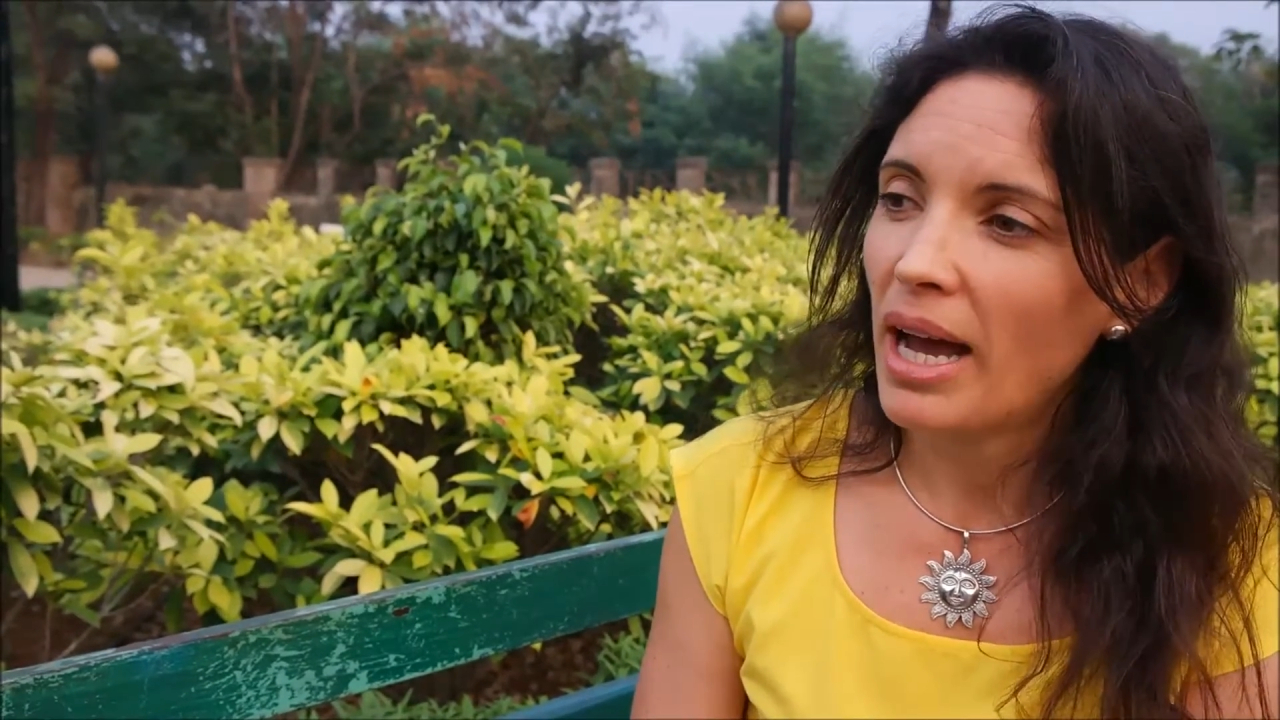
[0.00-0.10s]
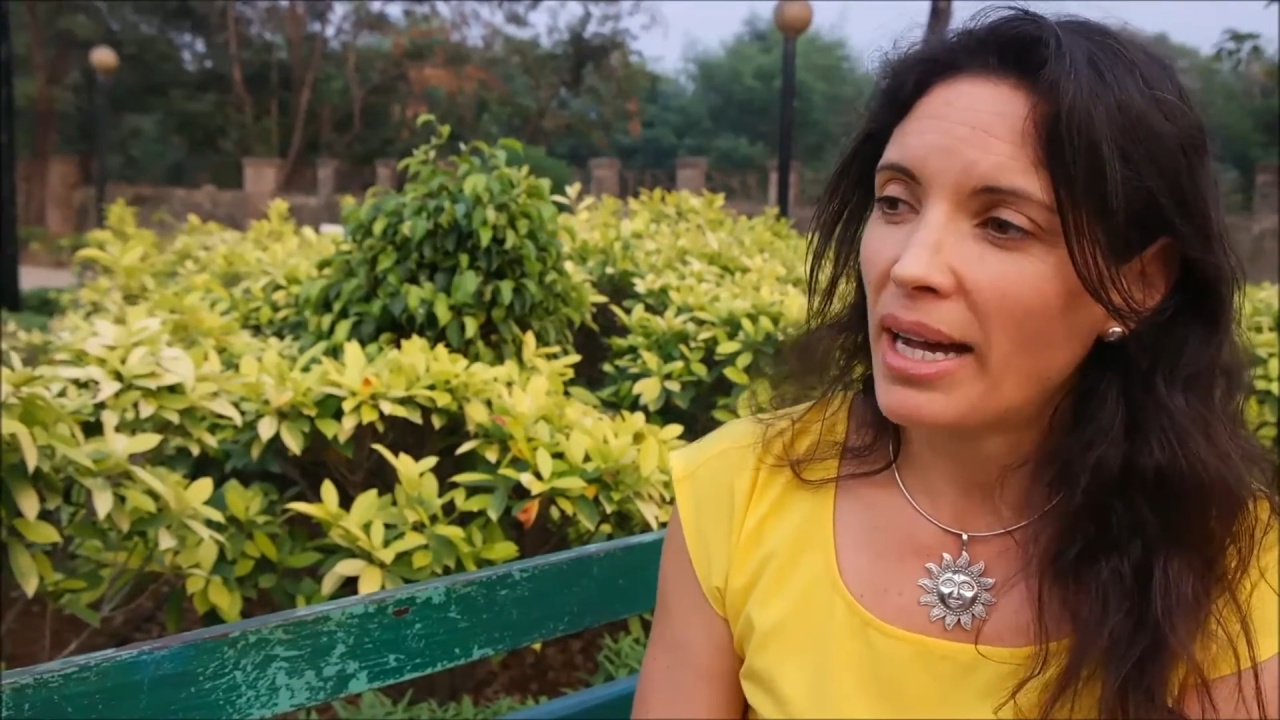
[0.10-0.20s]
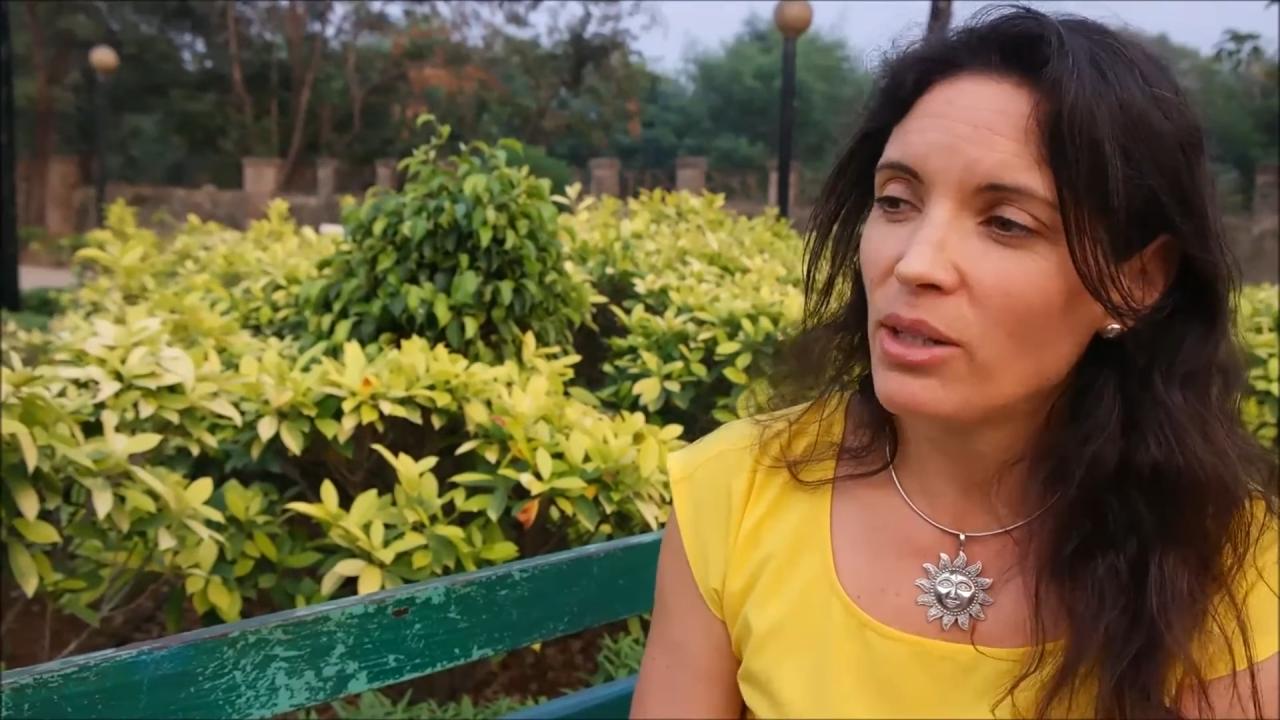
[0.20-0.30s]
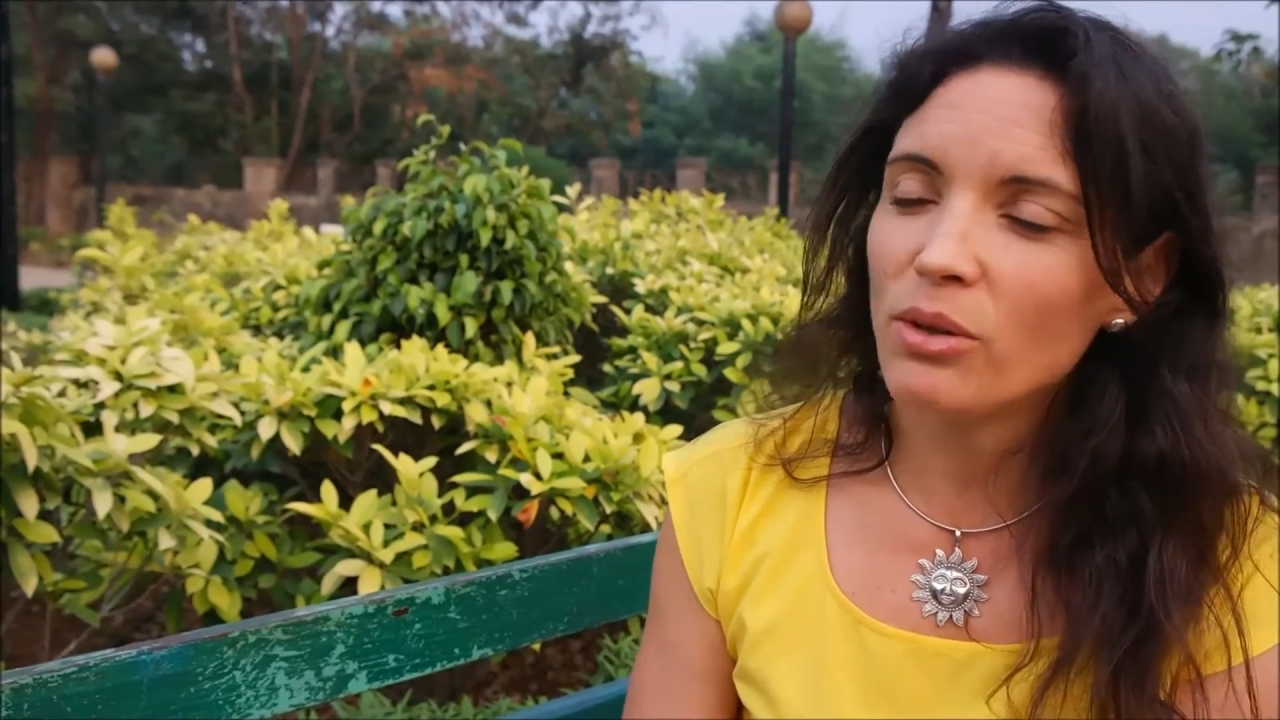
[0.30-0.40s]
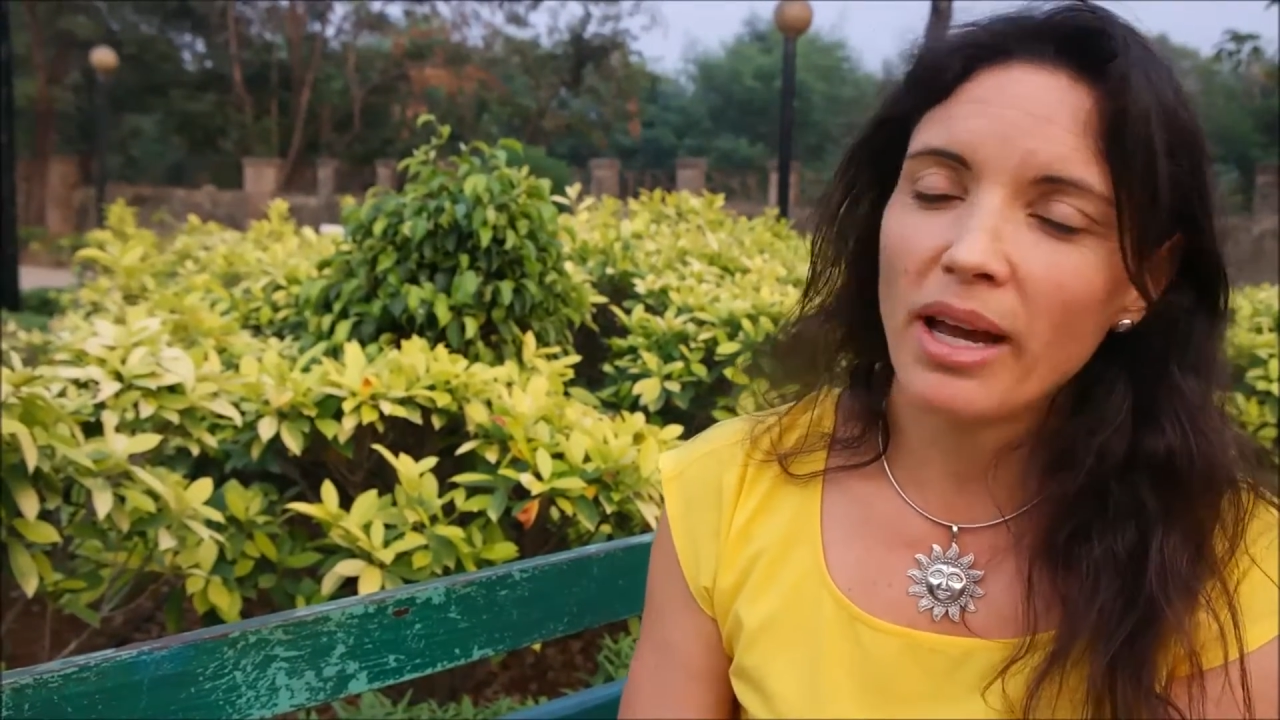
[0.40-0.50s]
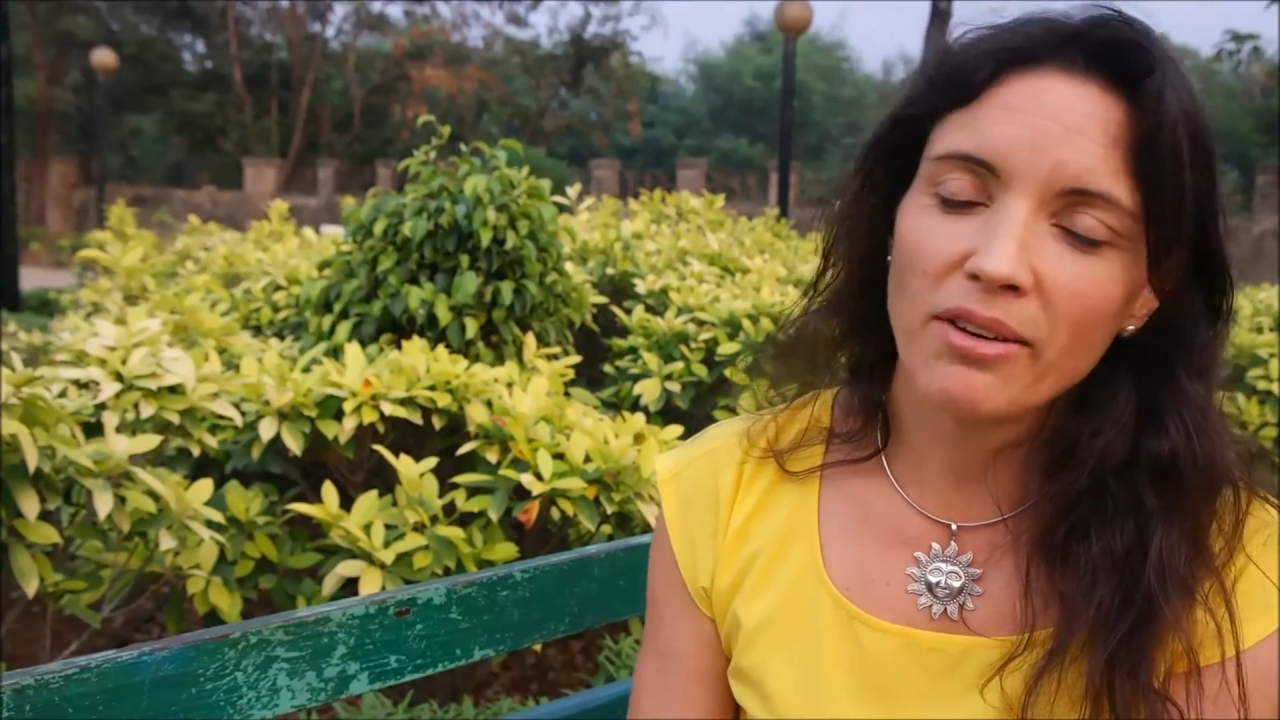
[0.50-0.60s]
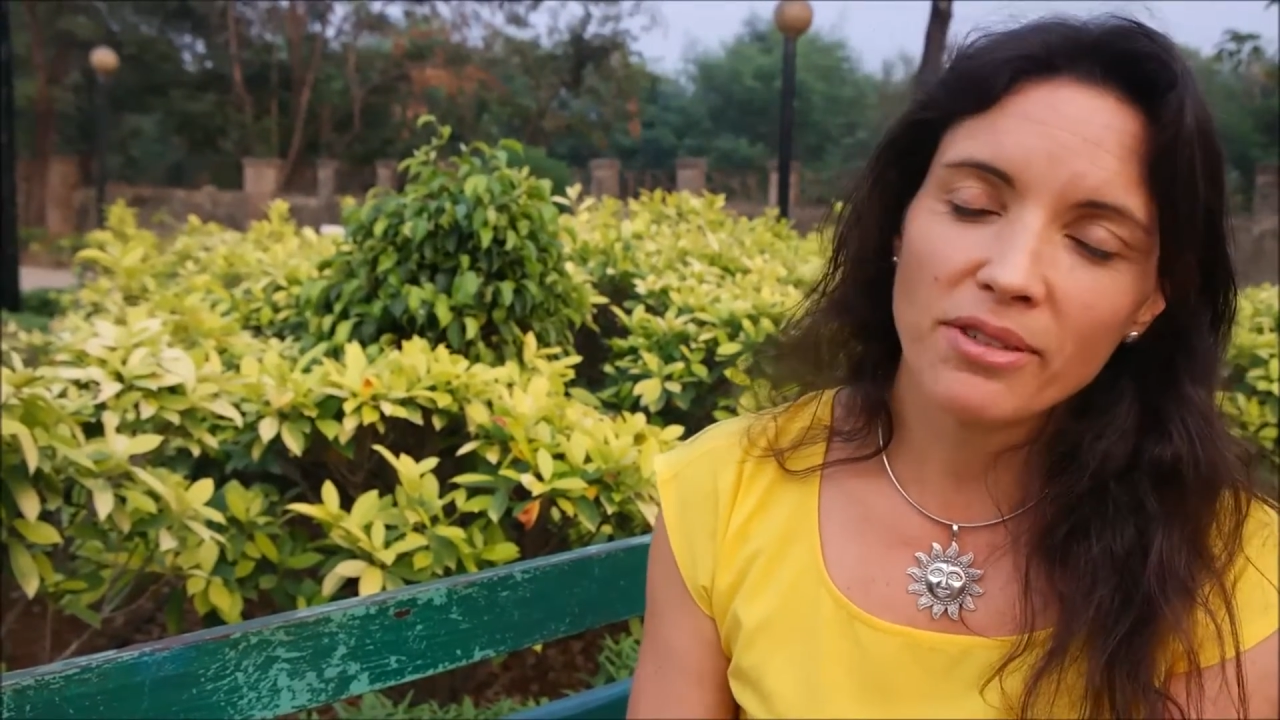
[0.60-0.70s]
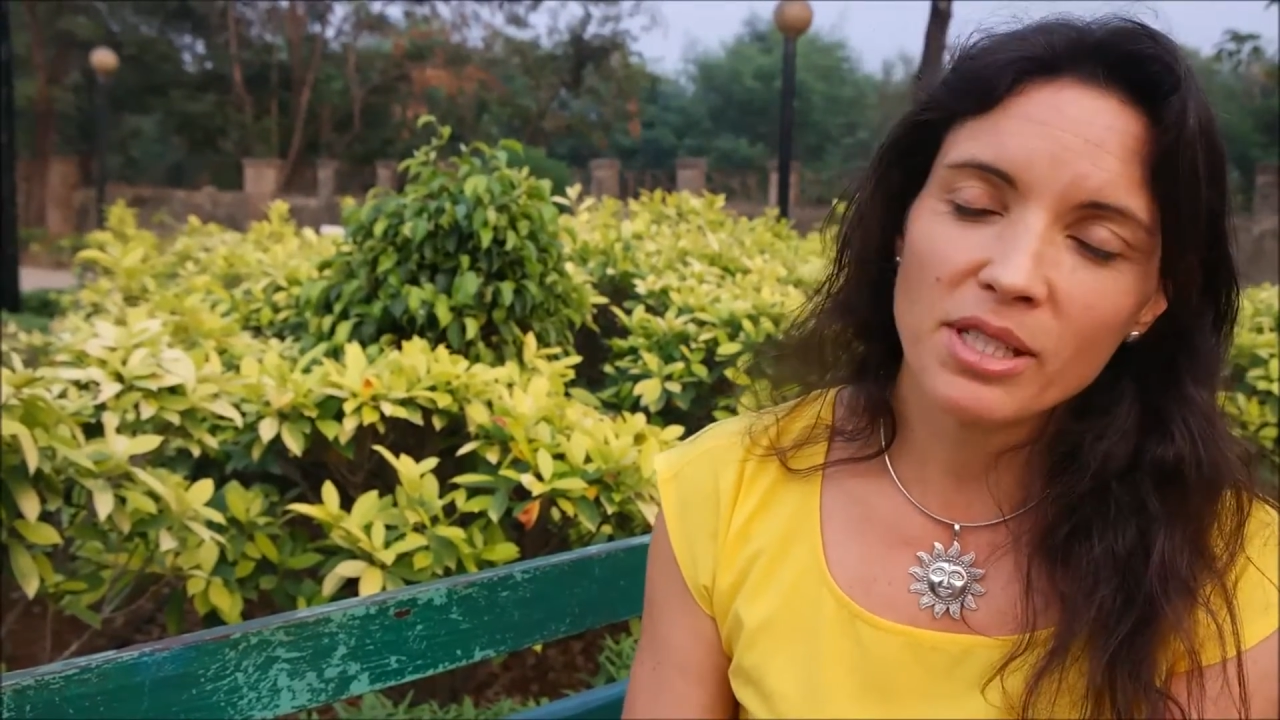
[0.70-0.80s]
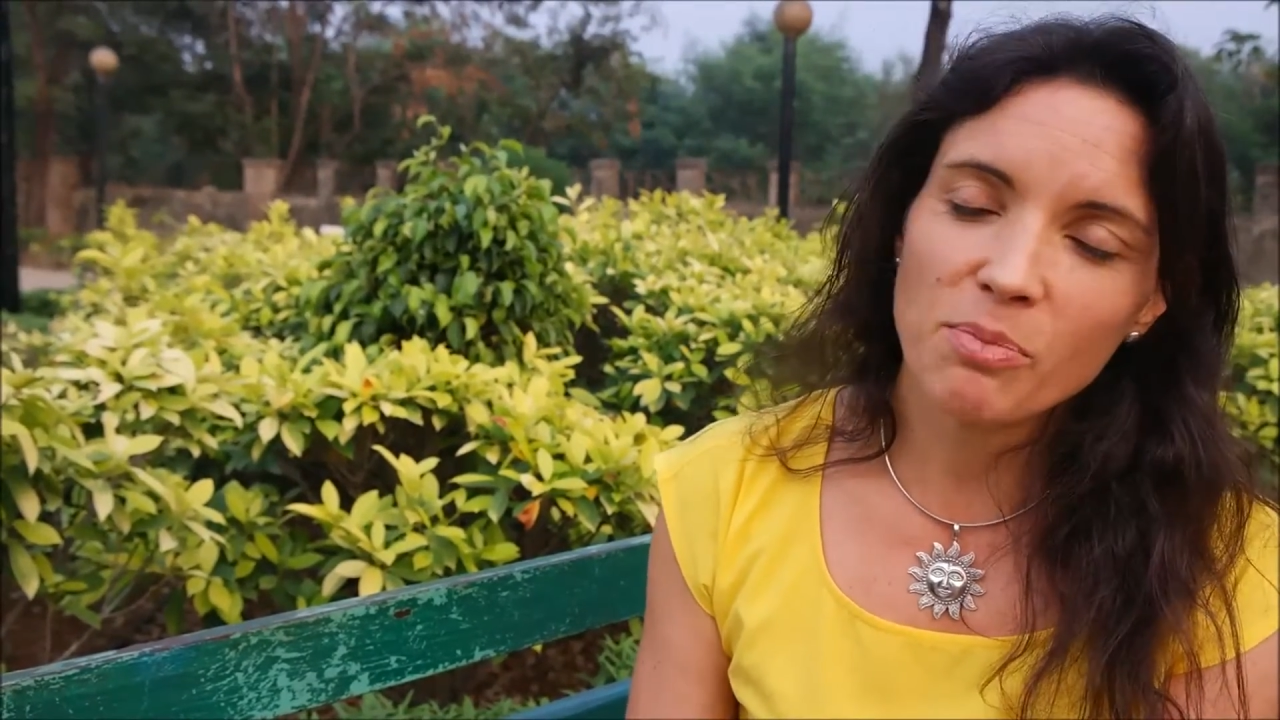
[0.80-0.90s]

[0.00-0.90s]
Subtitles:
I do every